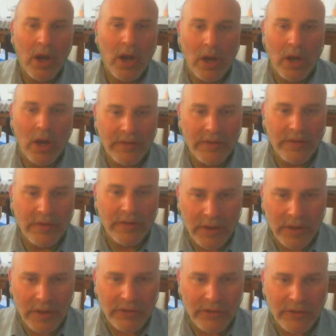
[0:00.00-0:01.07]
Until
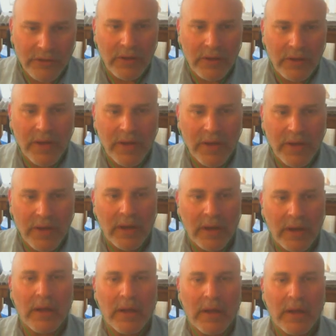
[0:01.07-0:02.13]
sunset
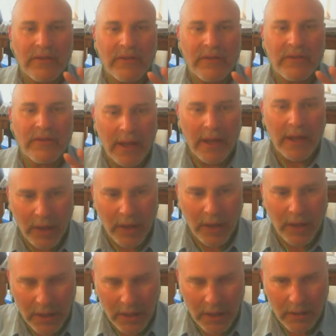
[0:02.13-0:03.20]
on
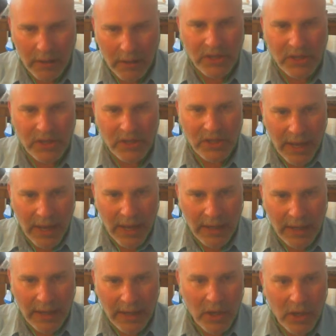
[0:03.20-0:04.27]
Saturday, on Shabbat,
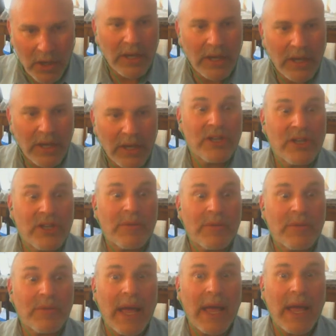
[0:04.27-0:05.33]
it is
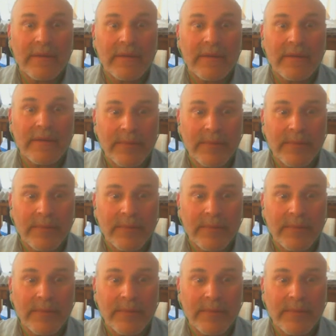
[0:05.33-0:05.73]
Shabbat.